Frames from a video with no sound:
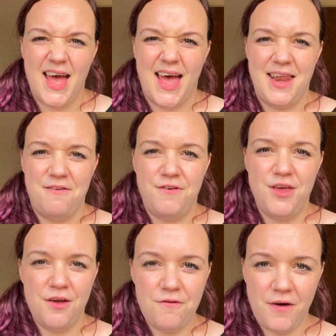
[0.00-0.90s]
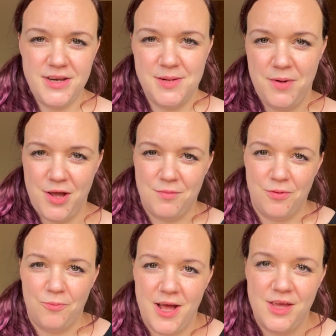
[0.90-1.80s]
And if you find a
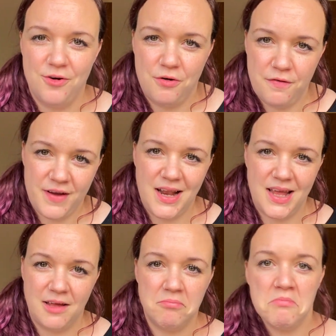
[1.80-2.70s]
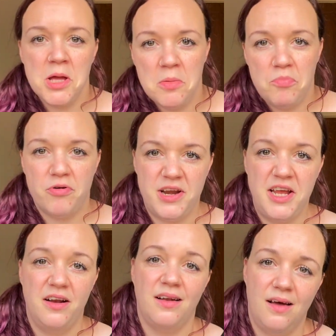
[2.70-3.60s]
moment where you're feeling pretty
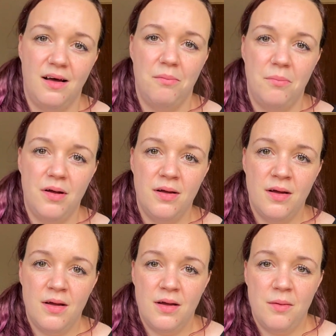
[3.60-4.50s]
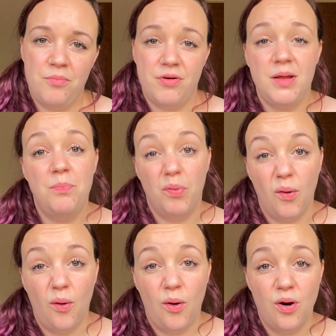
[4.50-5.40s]
glum, pretty
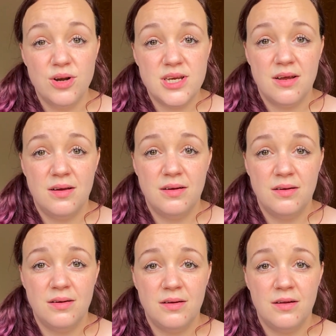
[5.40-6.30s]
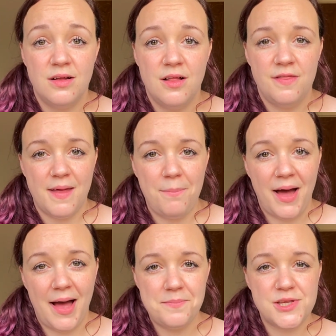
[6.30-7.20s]
bored, then
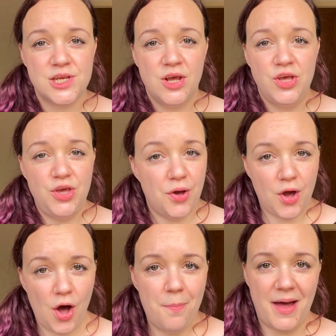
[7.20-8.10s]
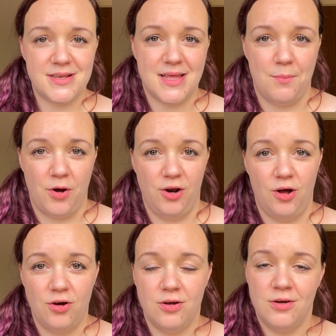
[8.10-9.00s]
perhaps you can go back to that
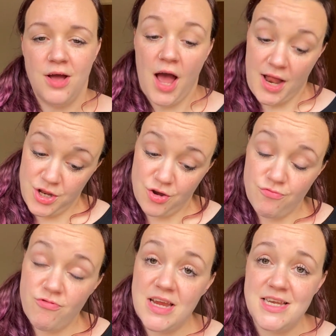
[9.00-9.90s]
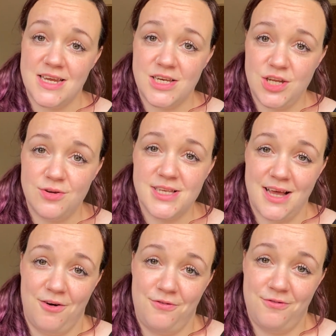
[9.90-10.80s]
monologue and you can read it to
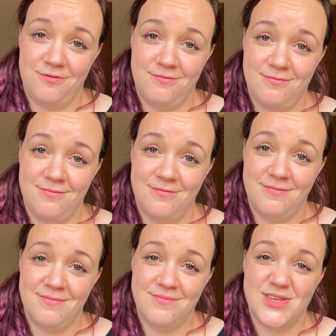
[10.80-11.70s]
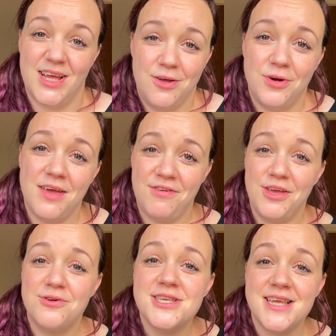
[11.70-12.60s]
yourself. It's like you're giving
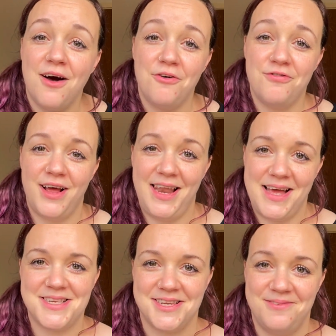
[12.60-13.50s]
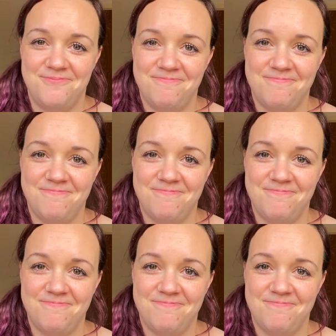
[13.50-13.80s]
yourself a lesson.